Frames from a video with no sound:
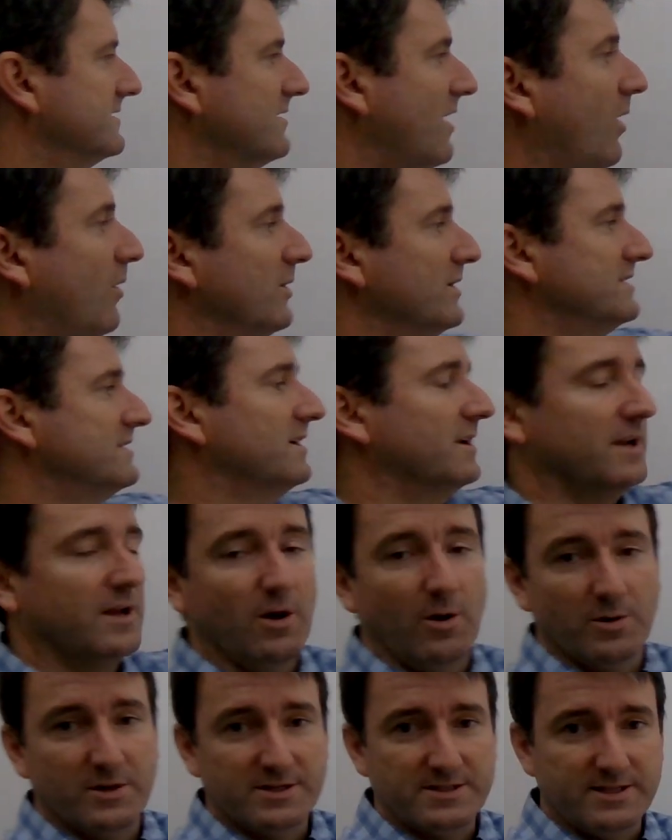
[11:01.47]
is always going to
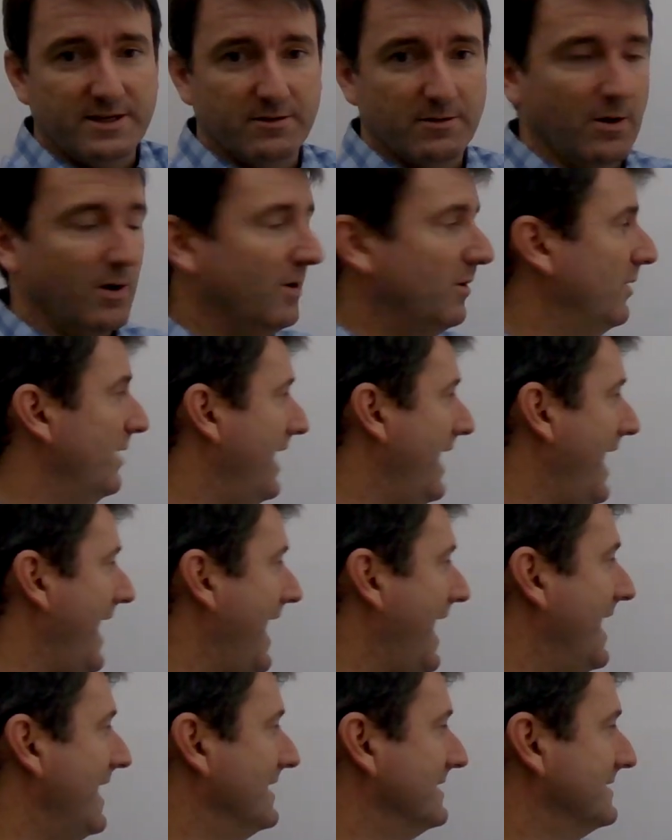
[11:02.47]
go to 0
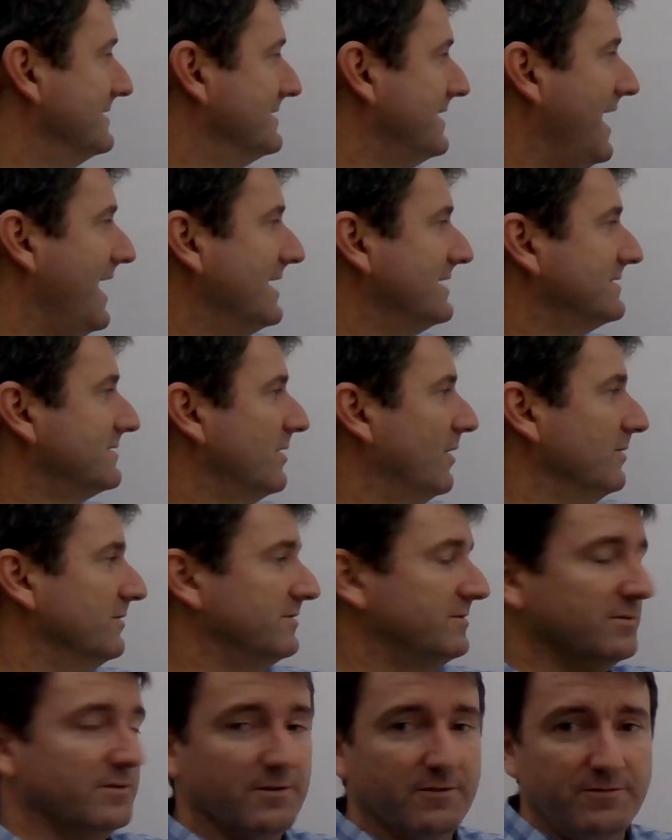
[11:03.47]
as s
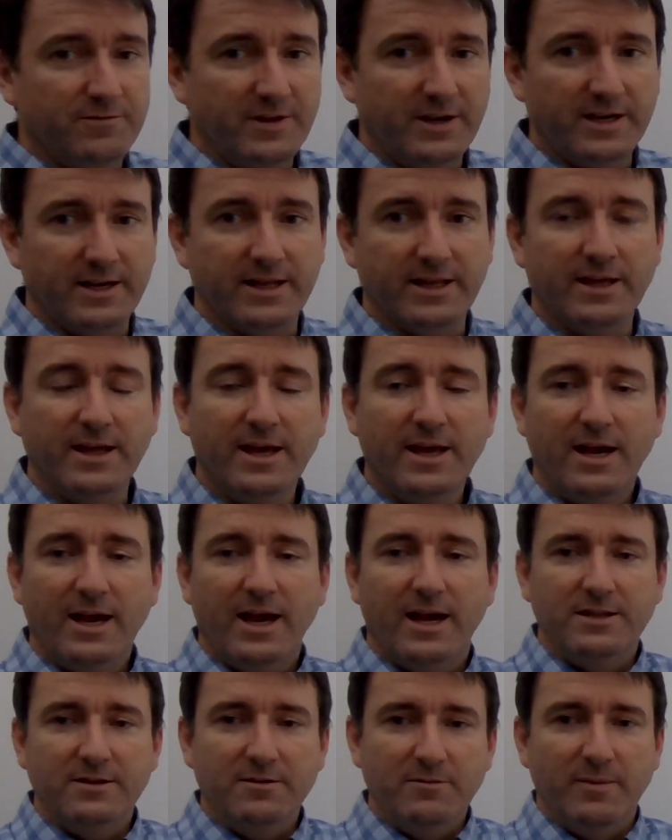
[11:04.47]
goes to infinity.
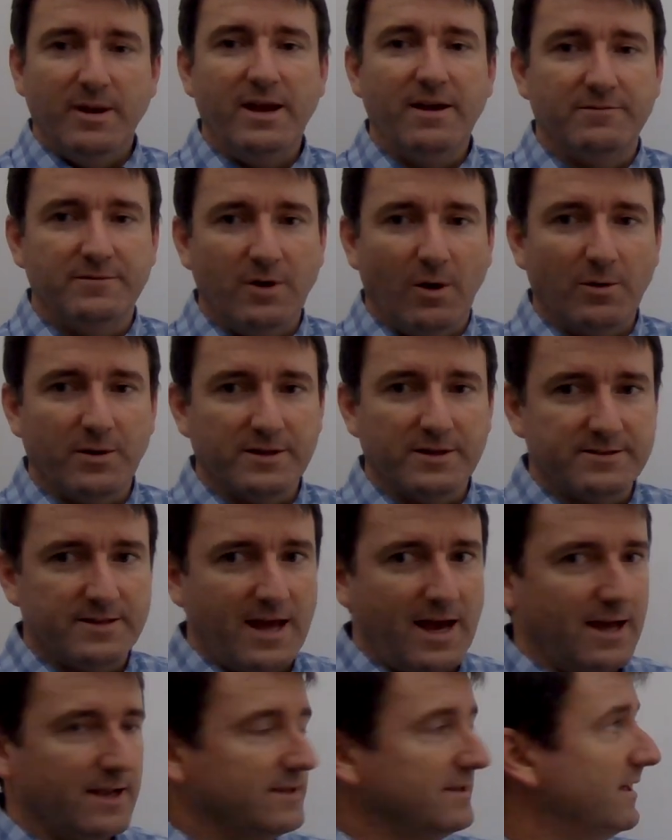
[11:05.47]
And you may have noticed
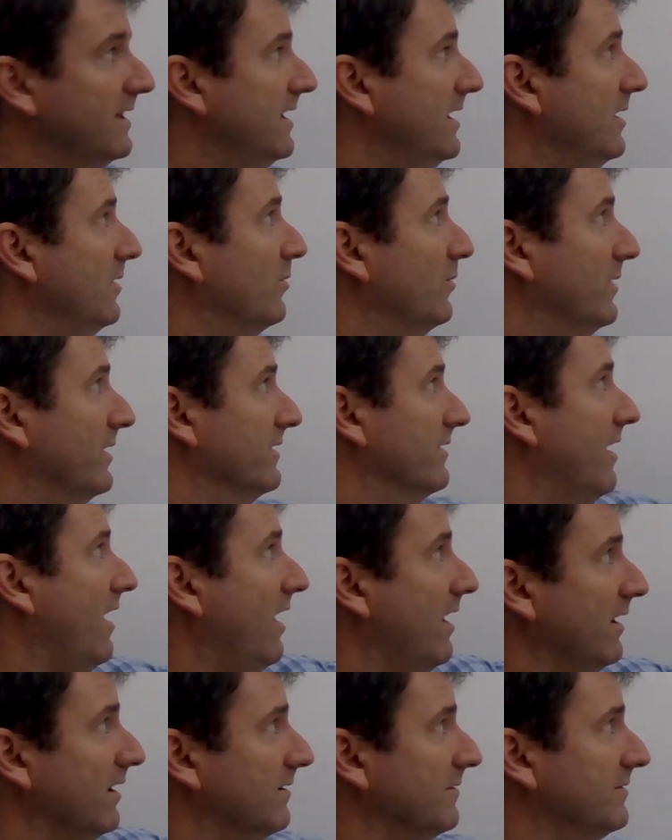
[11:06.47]
that with
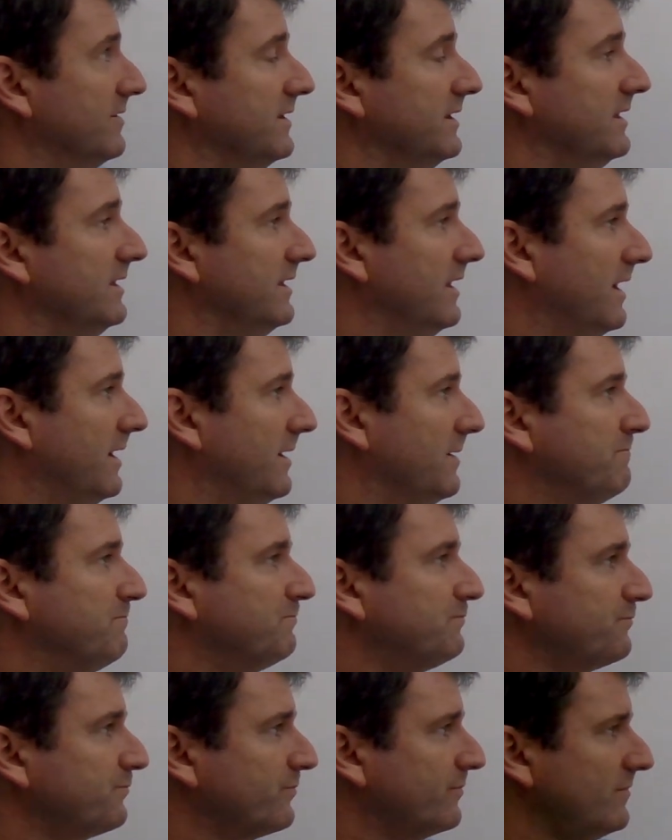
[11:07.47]
all of the
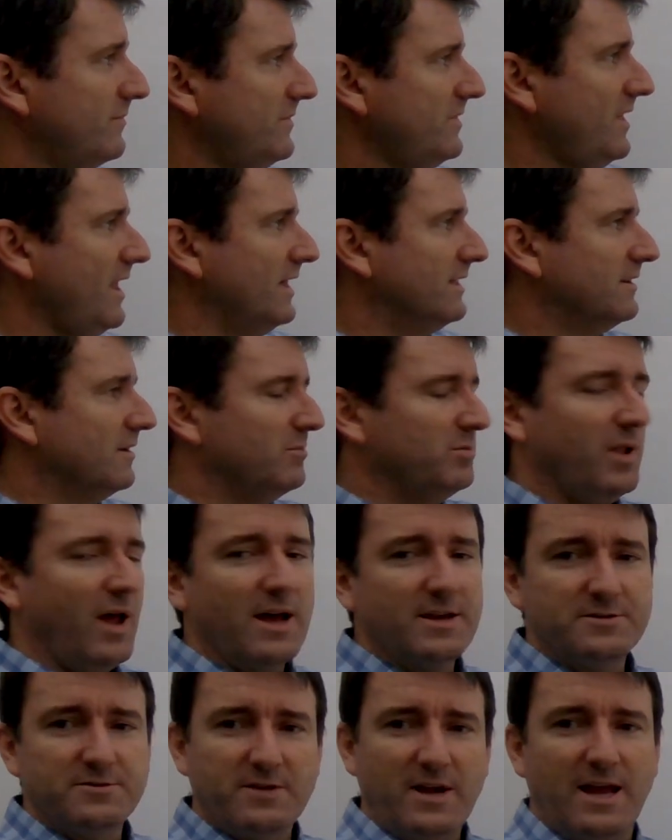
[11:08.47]
um,
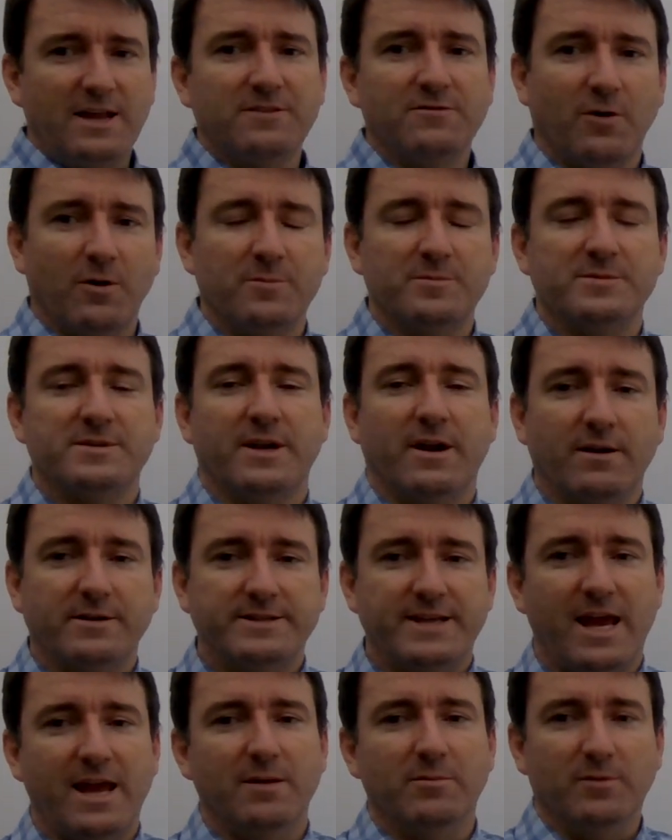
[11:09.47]
Laplace transforms in our
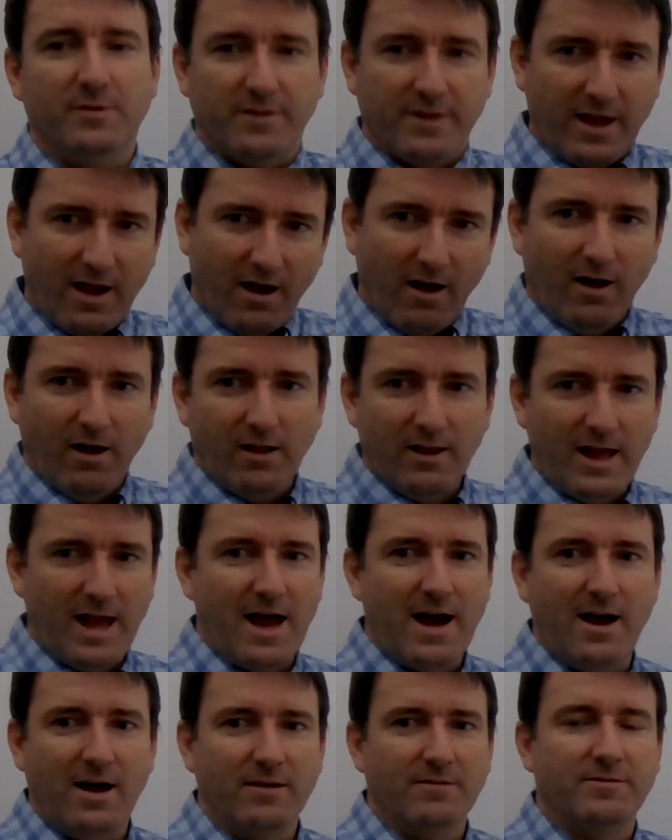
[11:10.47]
table. They all
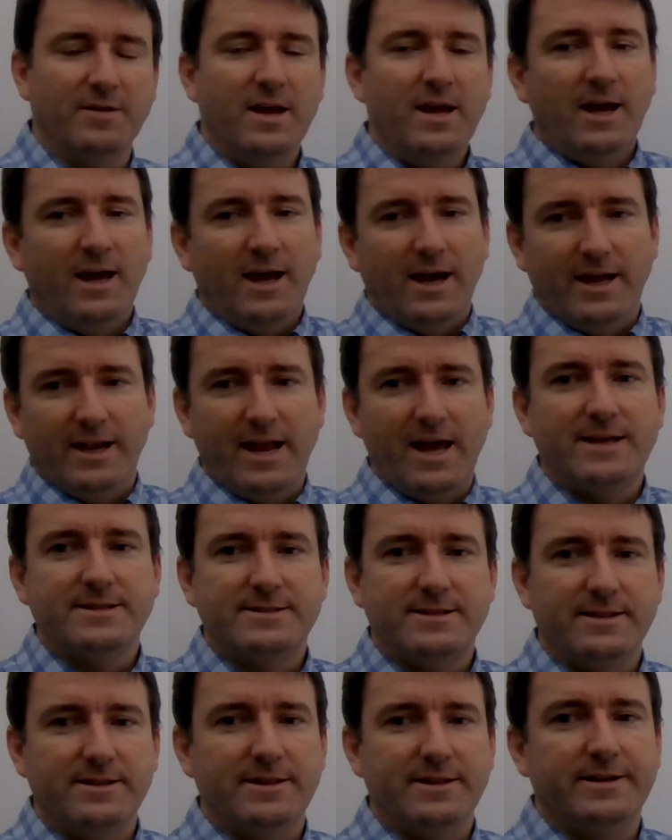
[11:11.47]
have an
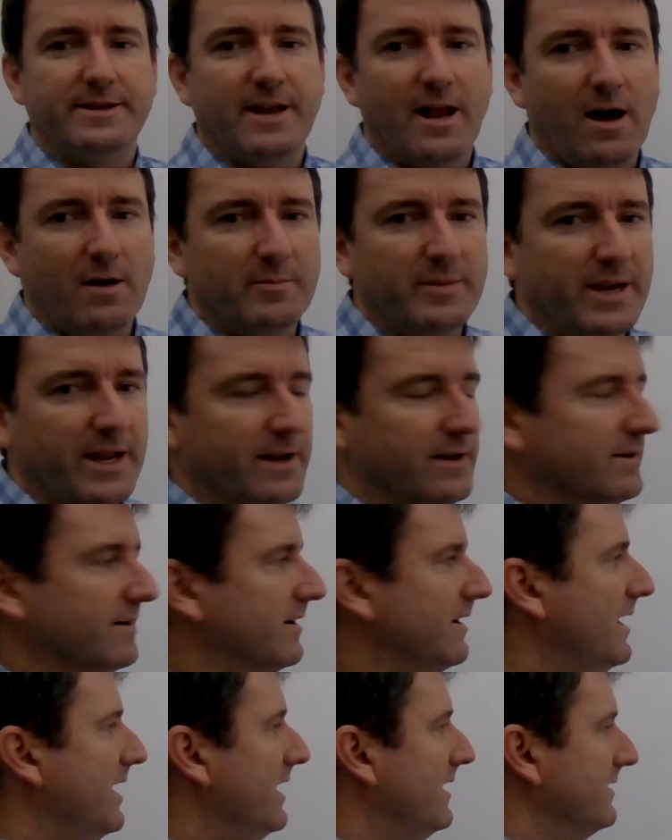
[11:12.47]
s in the
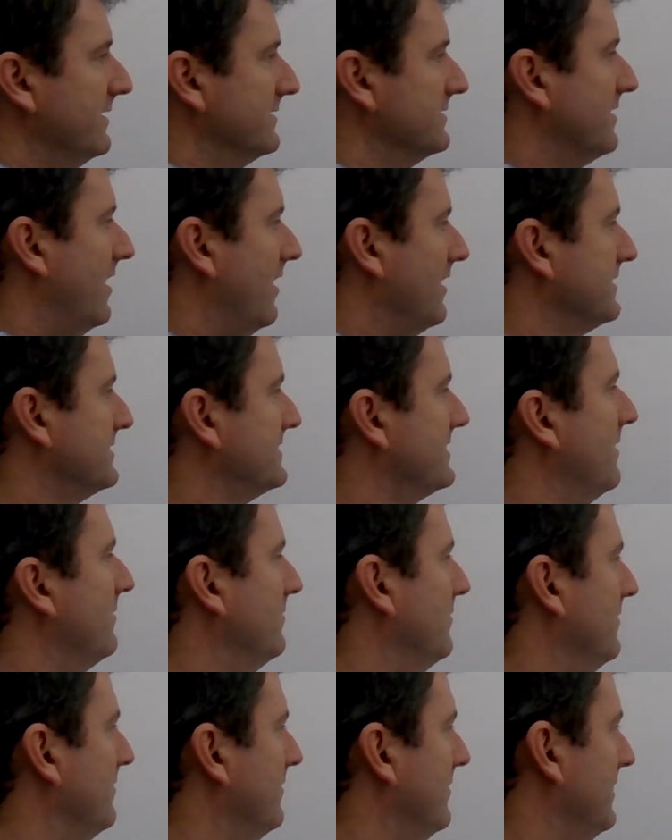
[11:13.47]
denominator. There's all
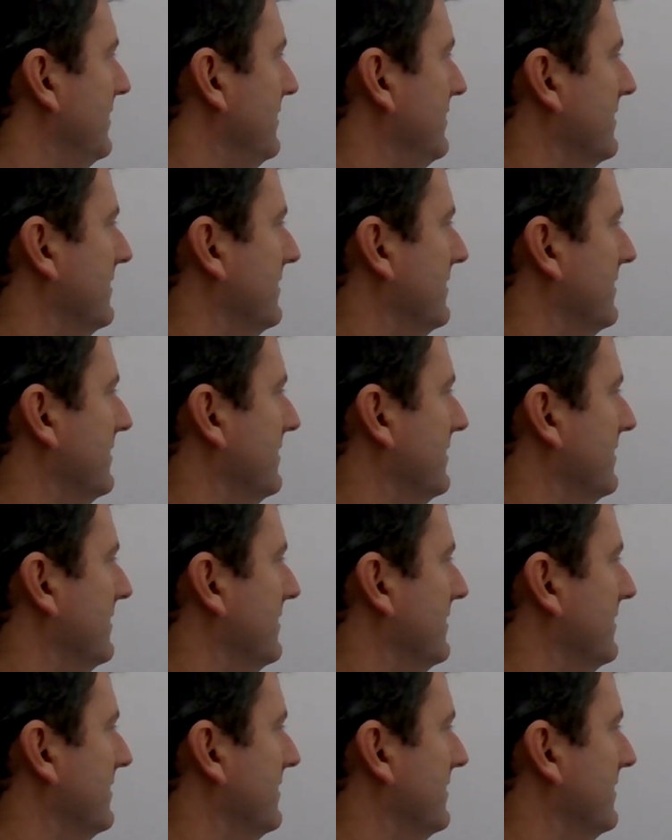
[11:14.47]
some.